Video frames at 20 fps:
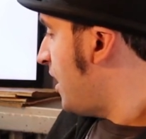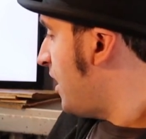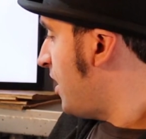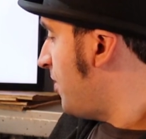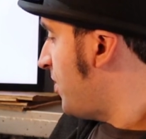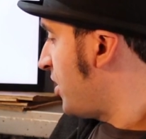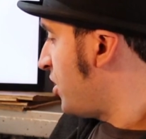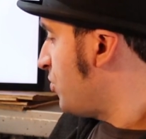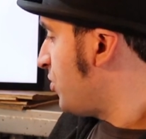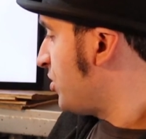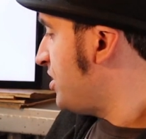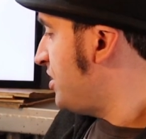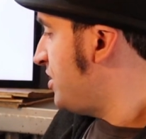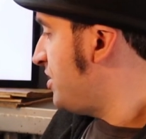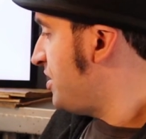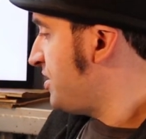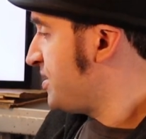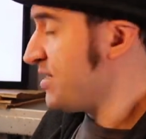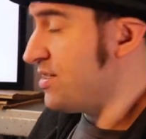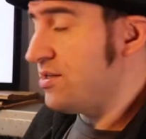and you
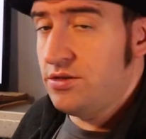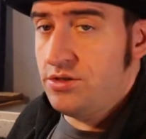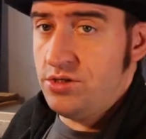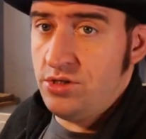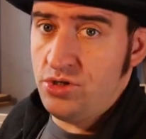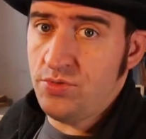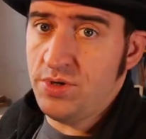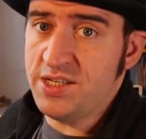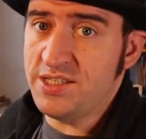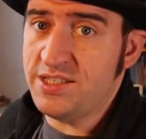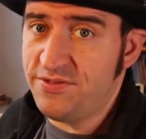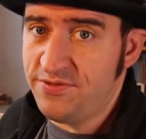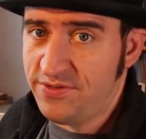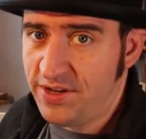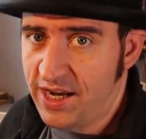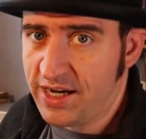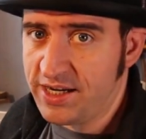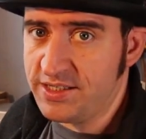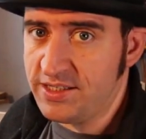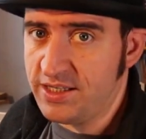wanted to do it as a
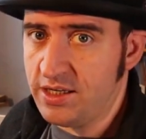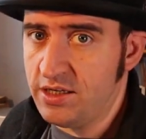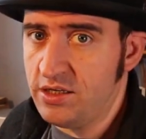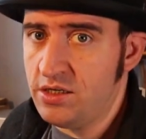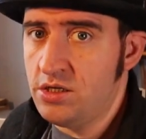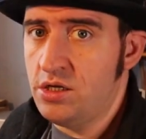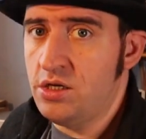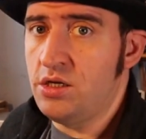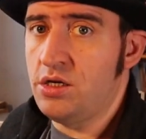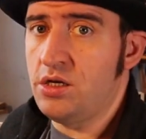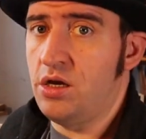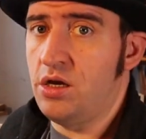vector,